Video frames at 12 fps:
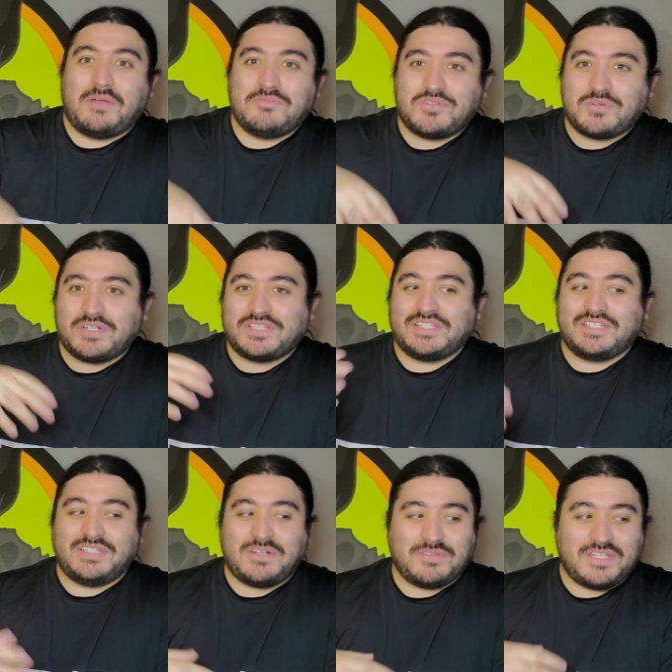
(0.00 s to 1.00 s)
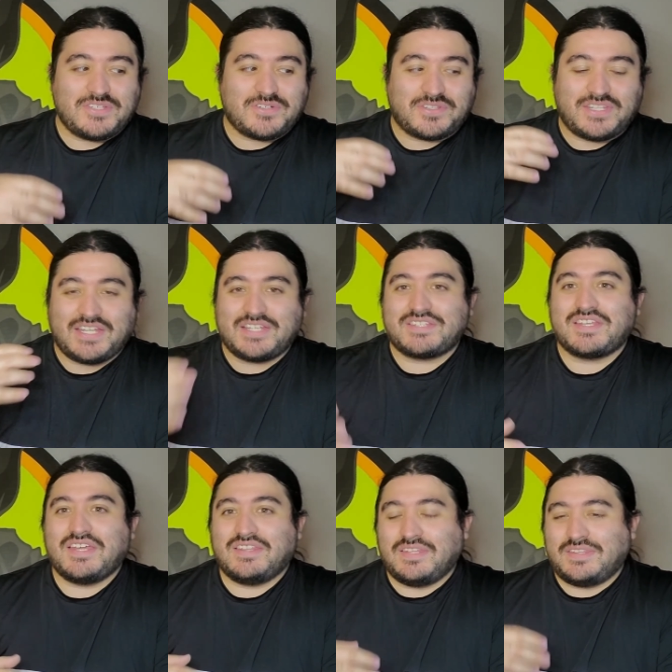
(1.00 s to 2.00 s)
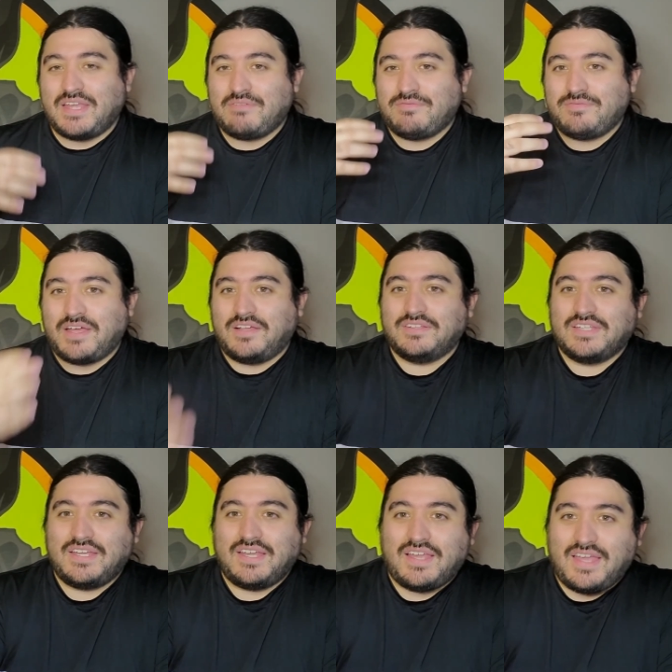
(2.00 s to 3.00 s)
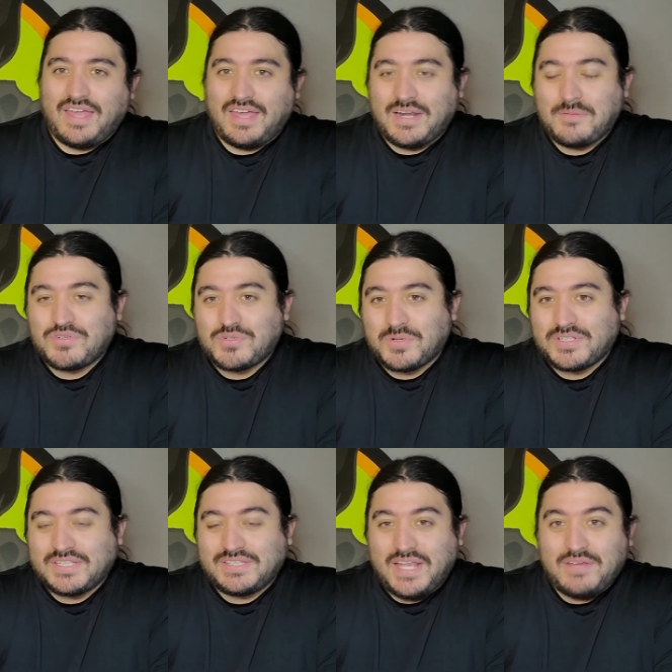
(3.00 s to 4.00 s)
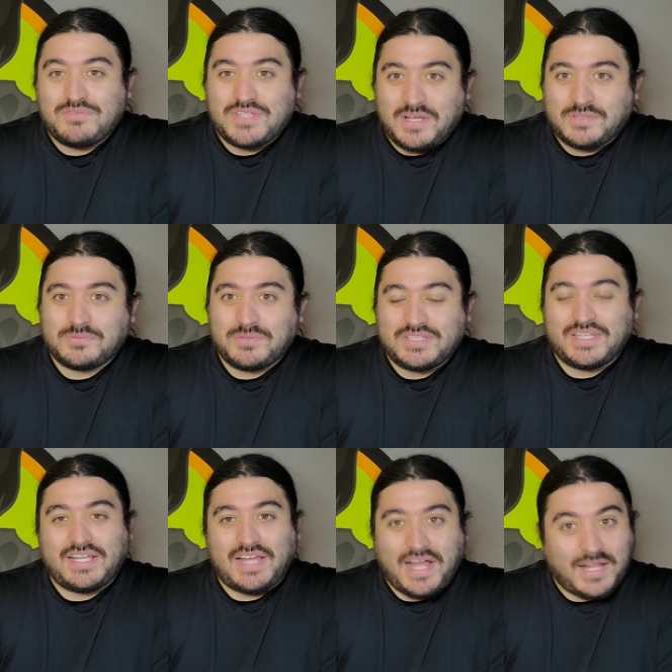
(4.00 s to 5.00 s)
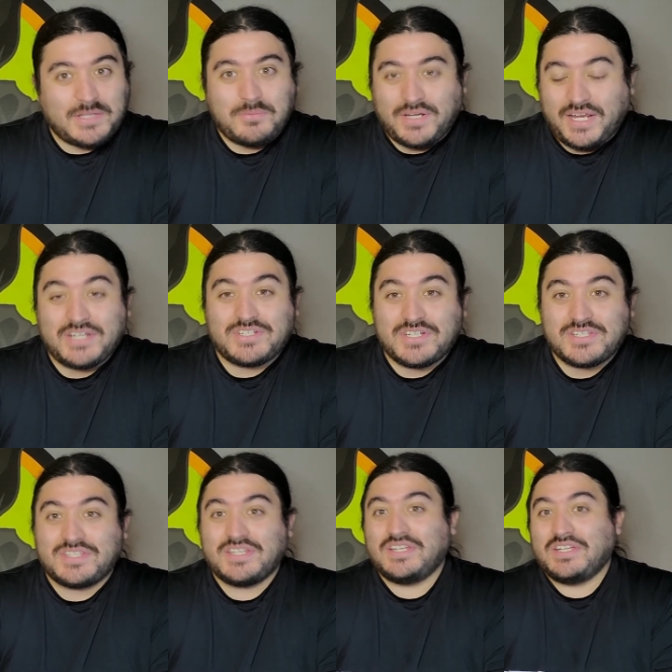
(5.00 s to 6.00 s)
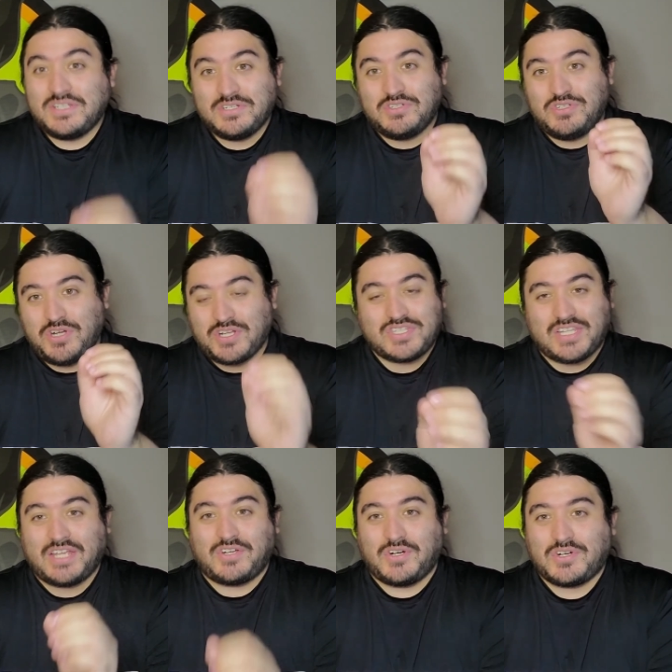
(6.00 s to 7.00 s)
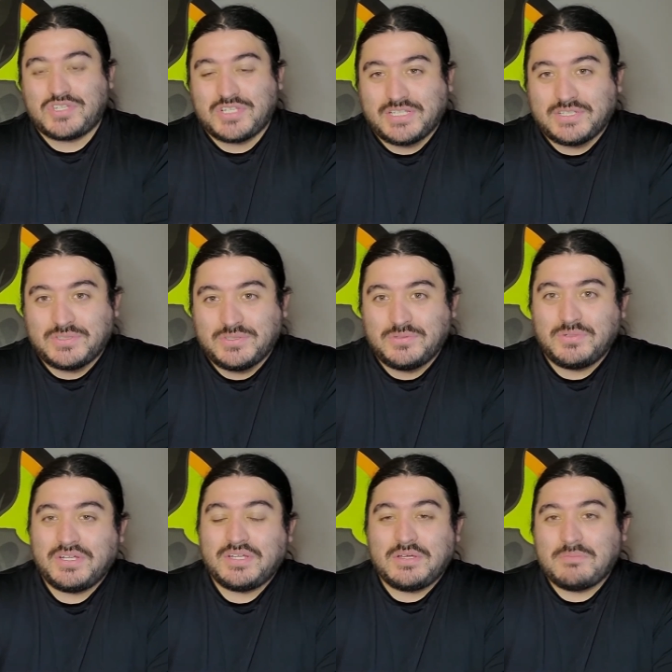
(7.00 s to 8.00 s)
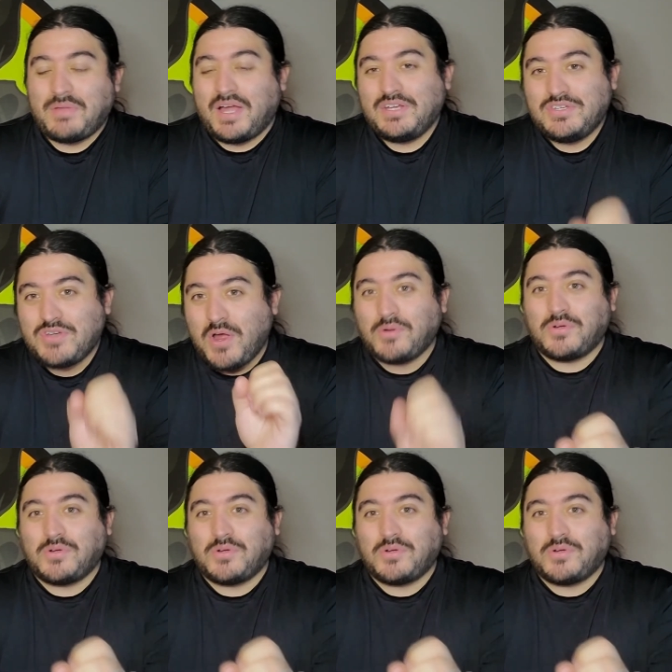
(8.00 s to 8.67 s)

I'm sure that, you know, these are things that they felt and I'm sure that they've dealt with Hollywood agents just like Ursula, who, by no